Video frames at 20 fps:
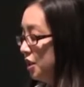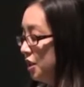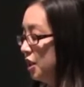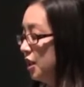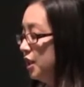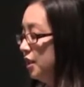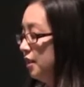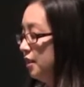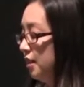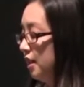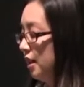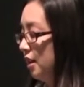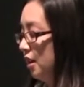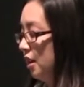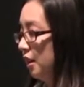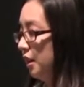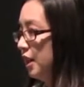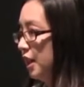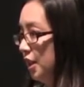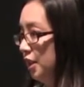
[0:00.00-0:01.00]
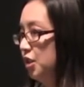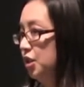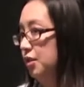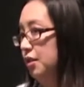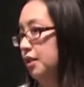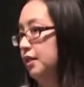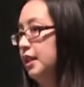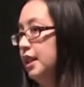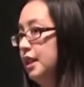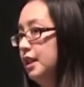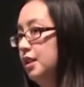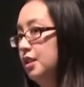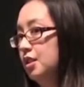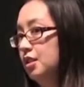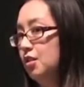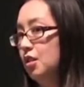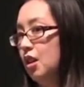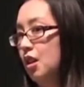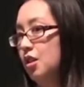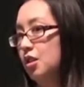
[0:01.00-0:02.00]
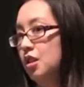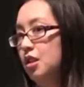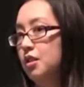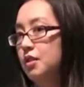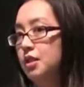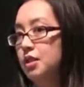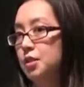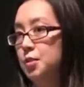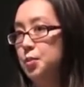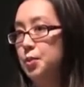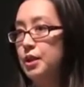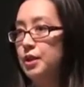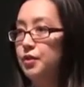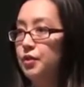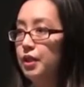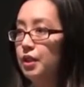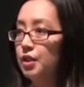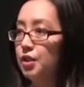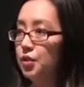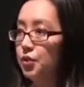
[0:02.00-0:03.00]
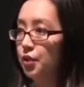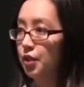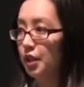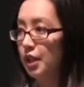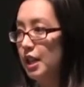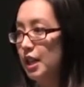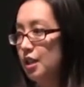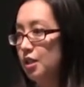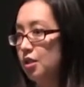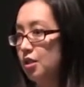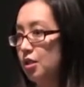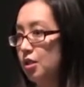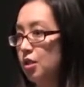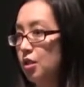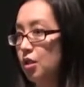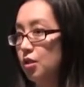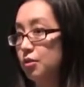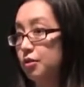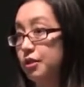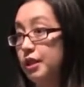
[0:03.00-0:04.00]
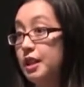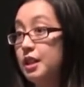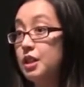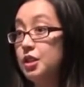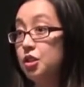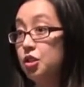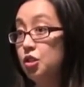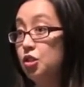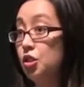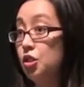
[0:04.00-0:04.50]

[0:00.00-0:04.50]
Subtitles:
genes that are cancer related. So onco is the prefix for cancer or related to